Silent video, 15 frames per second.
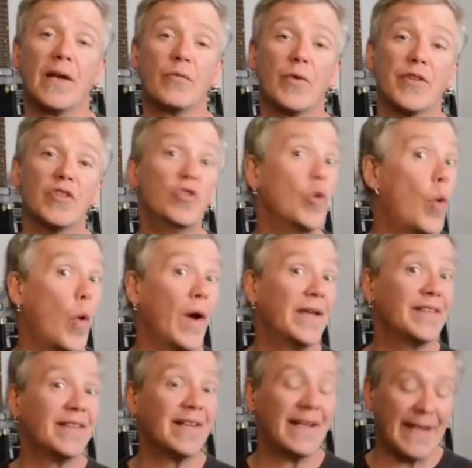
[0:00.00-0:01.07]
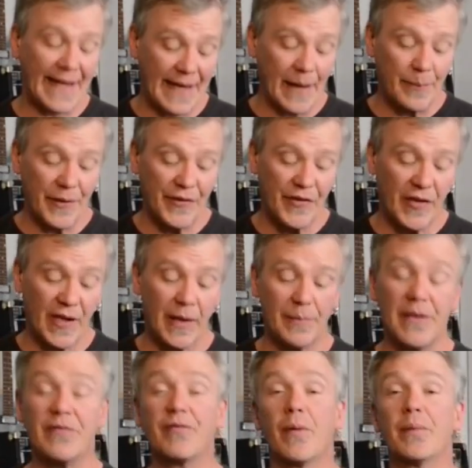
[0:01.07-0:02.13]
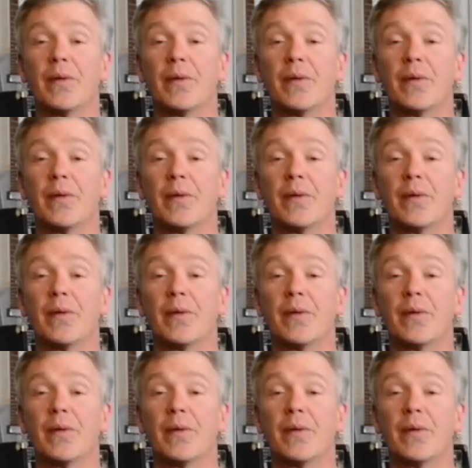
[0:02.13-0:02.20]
with noise in an amp is going to be from